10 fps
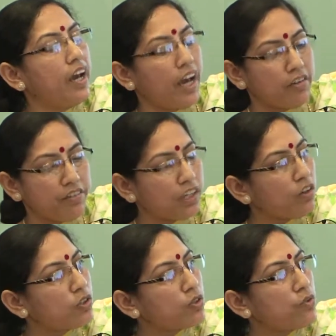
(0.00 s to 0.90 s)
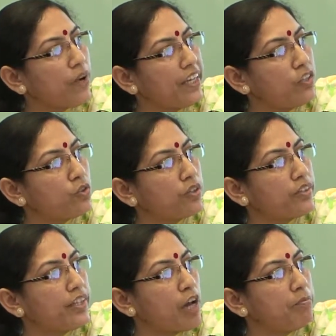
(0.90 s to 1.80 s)
And we had also tried to
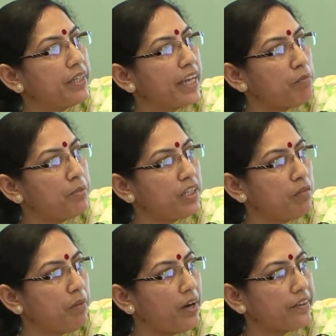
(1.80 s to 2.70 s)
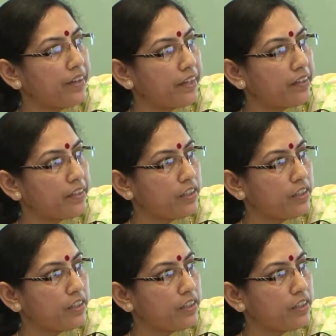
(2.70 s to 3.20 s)
tap the capital market